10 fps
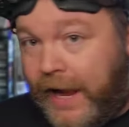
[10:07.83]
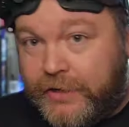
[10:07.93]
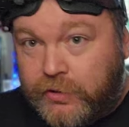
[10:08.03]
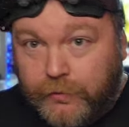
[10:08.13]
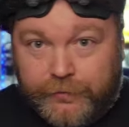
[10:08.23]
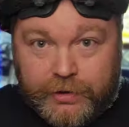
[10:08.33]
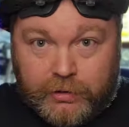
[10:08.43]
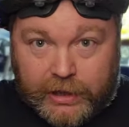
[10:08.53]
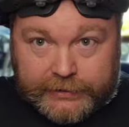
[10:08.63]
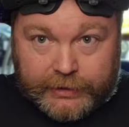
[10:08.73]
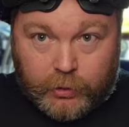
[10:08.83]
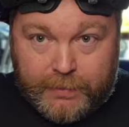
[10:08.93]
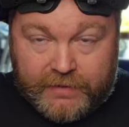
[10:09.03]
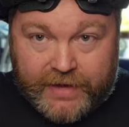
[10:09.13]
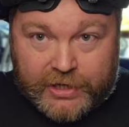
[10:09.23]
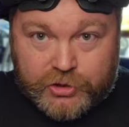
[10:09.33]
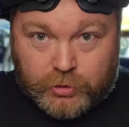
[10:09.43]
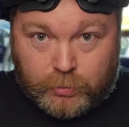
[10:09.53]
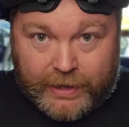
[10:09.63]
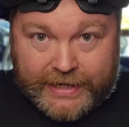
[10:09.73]
I do feel a little bit of
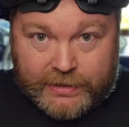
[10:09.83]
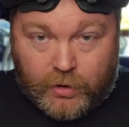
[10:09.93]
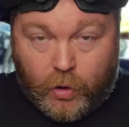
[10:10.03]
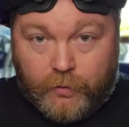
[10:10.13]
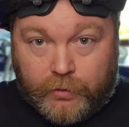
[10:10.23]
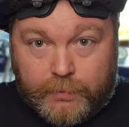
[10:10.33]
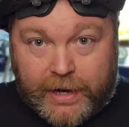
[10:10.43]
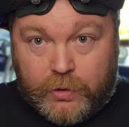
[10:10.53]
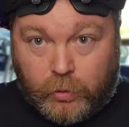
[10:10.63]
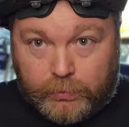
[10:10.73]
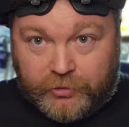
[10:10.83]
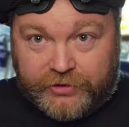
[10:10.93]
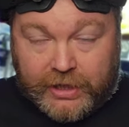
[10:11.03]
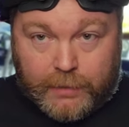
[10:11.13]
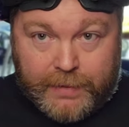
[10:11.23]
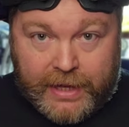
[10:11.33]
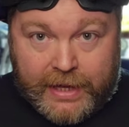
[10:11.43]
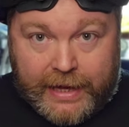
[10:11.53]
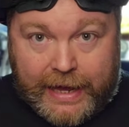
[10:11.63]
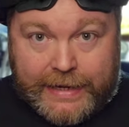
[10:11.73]
extra weight over my normal setup,
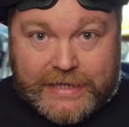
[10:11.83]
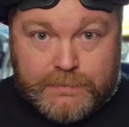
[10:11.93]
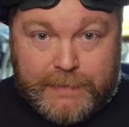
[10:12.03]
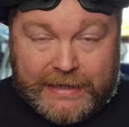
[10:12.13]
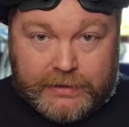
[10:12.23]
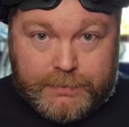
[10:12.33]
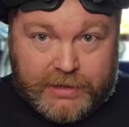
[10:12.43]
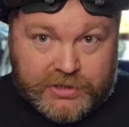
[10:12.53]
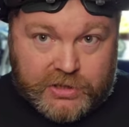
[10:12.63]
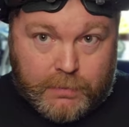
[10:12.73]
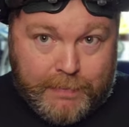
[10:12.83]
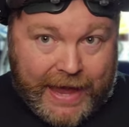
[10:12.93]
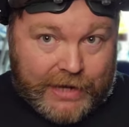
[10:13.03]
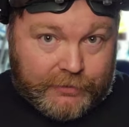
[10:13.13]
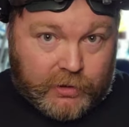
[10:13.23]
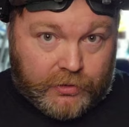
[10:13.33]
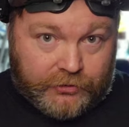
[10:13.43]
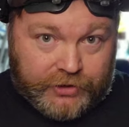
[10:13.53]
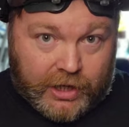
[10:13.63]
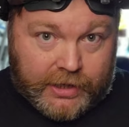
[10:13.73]
and that's mainly because of the battery on the
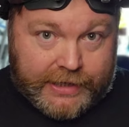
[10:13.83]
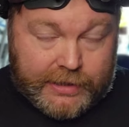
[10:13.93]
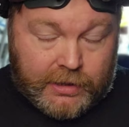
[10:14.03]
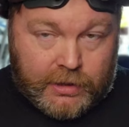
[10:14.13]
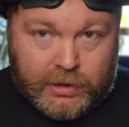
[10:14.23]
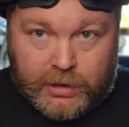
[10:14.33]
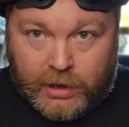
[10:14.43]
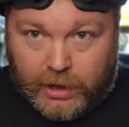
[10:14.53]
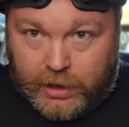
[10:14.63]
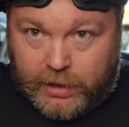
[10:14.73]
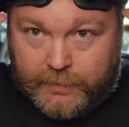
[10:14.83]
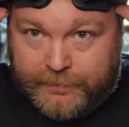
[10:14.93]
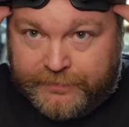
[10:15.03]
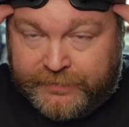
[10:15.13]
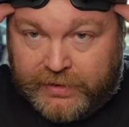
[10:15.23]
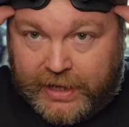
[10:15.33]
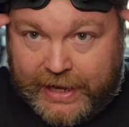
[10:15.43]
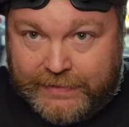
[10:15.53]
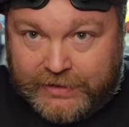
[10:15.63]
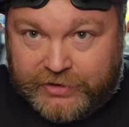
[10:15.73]
side. Um,
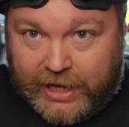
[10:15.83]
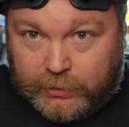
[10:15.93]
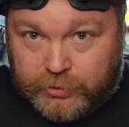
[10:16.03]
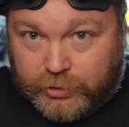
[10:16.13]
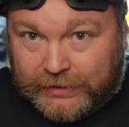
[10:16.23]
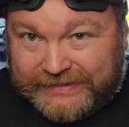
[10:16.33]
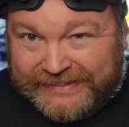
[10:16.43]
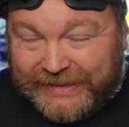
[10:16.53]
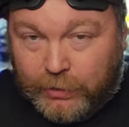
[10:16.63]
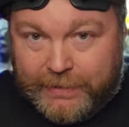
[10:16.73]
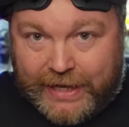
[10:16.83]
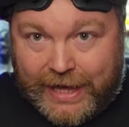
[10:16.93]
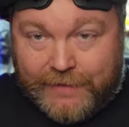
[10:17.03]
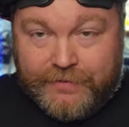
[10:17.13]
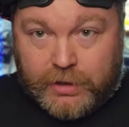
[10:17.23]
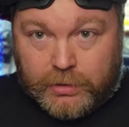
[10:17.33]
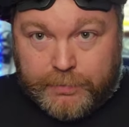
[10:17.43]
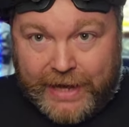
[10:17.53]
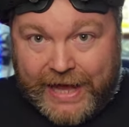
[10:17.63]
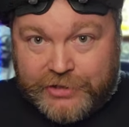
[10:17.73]
and these goggles are a little bit heavier,
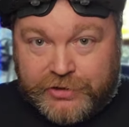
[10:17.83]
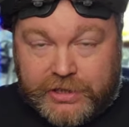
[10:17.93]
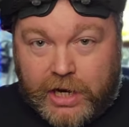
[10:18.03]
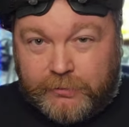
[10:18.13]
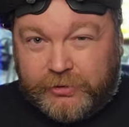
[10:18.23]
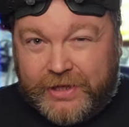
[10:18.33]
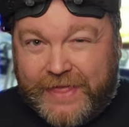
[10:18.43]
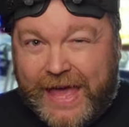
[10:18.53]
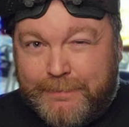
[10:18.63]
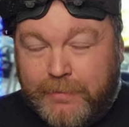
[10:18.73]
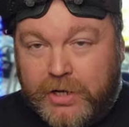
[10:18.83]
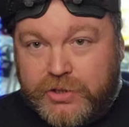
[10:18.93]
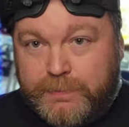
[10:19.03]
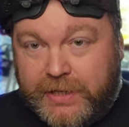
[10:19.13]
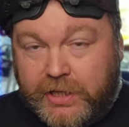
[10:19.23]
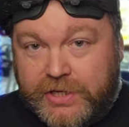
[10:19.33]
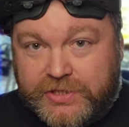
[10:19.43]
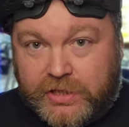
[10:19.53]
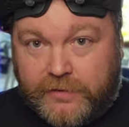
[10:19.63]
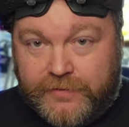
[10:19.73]
but actually not really that much
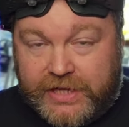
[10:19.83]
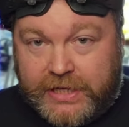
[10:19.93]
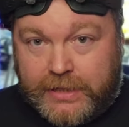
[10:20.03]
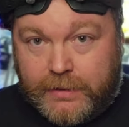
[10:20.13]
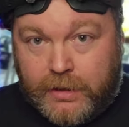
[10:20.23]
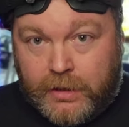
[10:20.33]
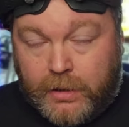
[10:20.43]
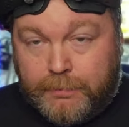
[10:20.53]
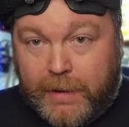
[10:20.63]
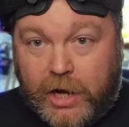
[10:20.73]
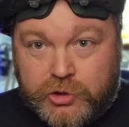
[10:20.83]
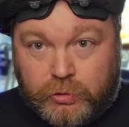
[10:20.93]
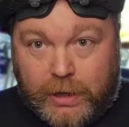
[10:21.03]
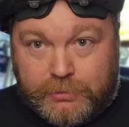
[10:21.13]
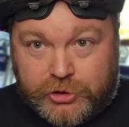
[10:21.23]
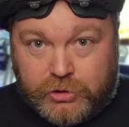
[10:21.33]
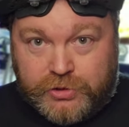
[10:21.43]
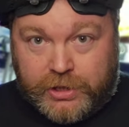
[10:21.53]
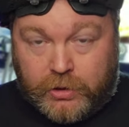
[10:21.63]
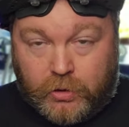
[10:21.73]
because of the module I was
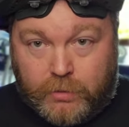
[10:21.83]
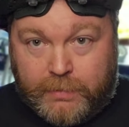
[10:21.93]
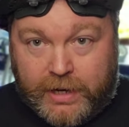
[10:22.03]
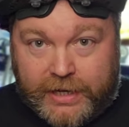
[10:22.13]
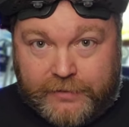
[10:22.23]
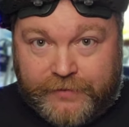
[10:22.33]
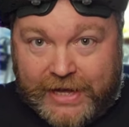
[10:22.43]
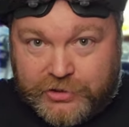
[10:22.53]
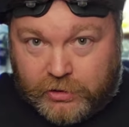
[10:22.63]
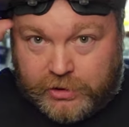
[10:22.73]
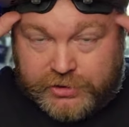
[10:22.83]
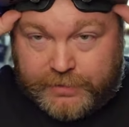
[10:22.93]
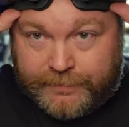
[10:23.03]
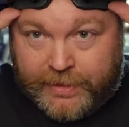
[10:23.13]
using on my Fat Sharks.